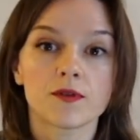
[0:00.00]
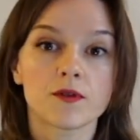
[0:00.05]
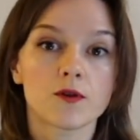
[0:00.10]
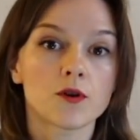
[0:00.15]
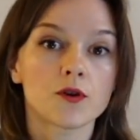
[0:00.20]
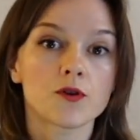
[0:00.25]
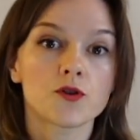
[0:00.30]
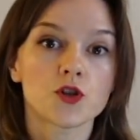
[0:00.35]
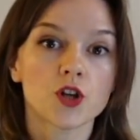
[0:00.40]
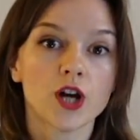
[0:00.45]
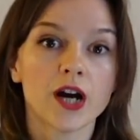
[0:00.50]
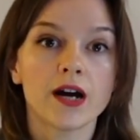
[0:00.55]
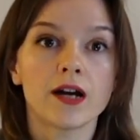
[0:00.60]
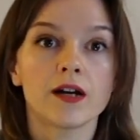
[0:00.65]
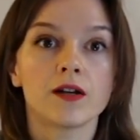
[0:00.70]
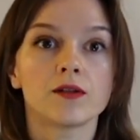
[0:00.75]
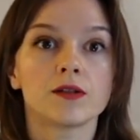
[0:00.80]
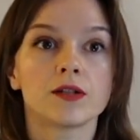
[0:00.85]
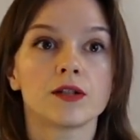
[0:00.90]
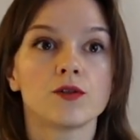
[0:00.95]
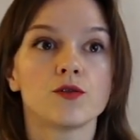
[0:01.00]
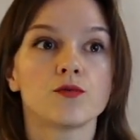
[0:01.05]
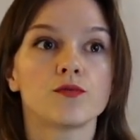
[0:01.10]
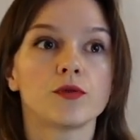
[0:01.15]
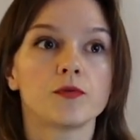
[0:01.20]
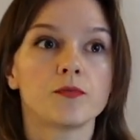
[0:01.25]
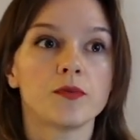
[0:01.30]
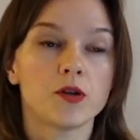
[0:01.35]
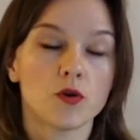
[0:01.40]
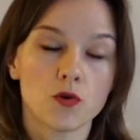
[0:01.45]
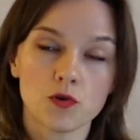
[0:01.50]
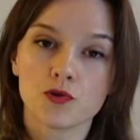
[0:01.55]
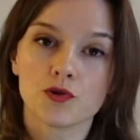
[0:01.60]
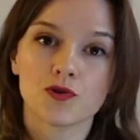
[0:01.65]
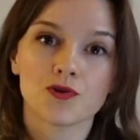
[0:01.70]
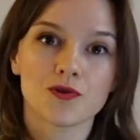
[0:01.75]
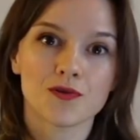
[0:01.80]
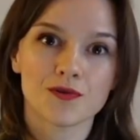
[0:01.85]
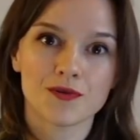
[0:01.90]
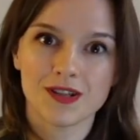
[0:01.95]
third child and you will be
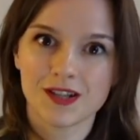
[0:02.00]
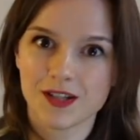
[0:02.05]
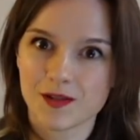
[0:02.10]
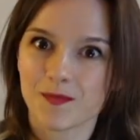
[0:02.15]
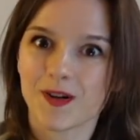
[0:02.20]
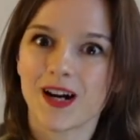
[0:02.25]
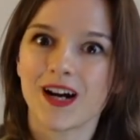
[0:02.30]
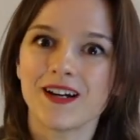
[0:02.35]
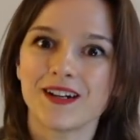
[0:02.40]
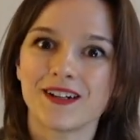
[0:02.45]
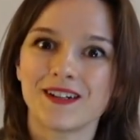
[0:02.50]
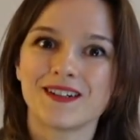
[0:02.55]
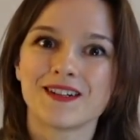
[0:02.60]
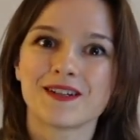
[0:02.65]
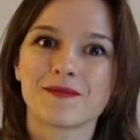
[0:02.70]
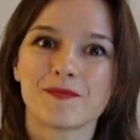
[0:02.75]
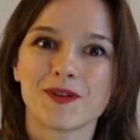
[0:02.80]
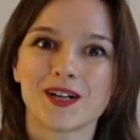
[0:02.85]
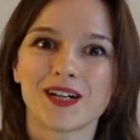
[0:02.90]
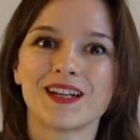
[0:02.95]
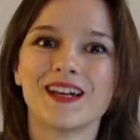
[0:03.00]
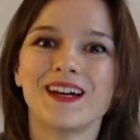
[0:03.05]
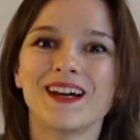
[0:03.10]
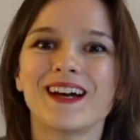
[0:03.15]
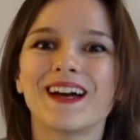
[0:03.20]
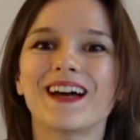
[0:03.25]
also inspired but